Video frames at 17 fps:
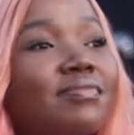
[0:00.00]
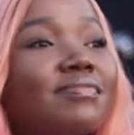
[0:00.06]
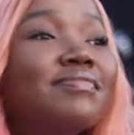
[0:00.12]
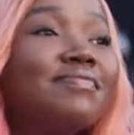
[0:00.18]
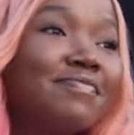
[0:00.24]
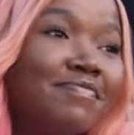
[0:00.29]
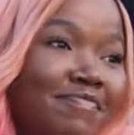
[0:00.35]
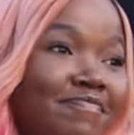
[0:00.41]

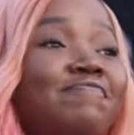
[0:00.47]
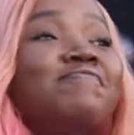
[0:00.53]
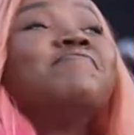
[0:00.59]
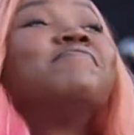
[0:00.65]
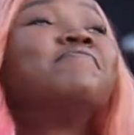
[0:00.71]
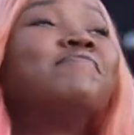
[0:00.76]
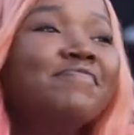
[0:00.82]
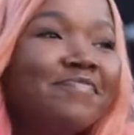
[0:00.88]

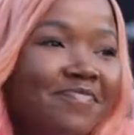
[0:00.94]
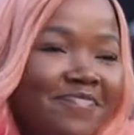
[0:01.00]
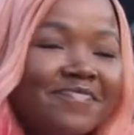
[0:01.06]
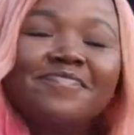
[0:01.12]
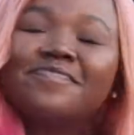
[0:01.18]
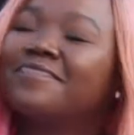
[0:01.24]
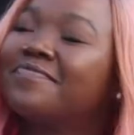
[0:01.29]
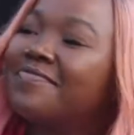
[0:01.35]

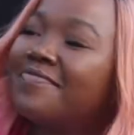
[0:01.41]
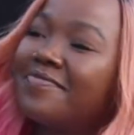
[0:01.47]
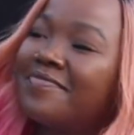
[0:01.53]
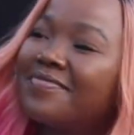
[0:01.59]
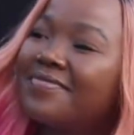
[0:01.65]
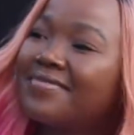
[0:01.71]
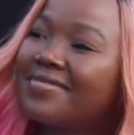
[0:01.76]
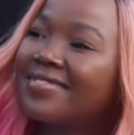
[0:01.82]

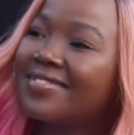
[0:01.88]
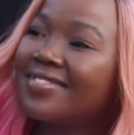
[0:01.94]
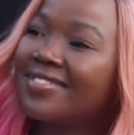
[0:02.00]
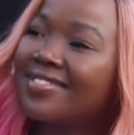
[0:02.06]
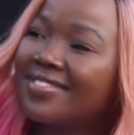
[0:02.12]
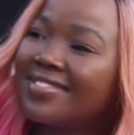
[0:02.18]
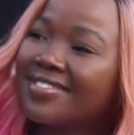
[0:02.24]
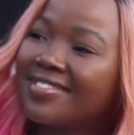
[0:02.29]

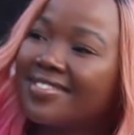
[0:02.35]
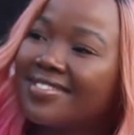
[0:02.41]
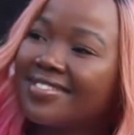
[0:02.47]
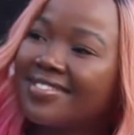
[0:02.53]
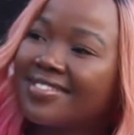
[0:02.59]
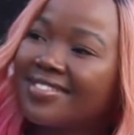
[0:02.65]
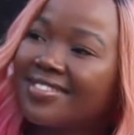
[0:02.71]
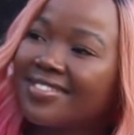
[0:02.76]

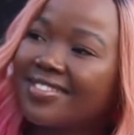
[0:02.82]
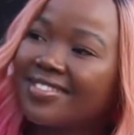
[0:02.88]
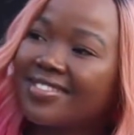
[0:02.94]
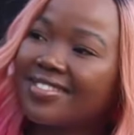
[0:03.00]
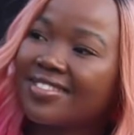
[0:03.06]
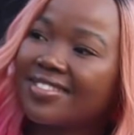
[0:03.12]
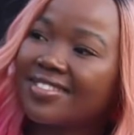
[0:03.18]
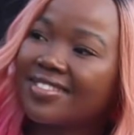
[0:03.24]

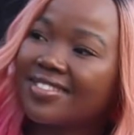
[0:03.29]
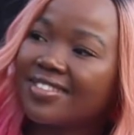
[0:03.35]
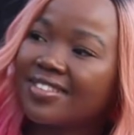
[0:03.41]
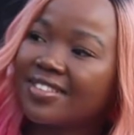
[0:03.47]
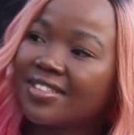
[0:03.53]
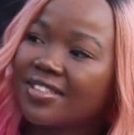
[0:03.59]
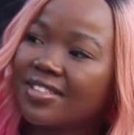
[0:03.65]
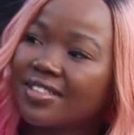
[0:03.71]

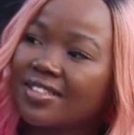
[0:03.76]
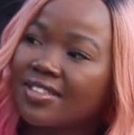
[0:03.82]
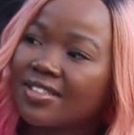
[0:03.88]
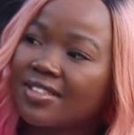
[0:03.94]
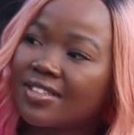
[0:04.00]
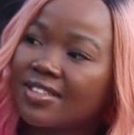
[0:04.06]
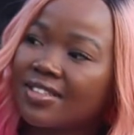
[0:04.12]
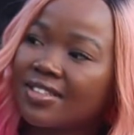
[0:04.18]

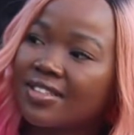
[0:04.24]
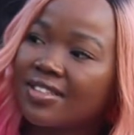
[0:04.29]
(silent)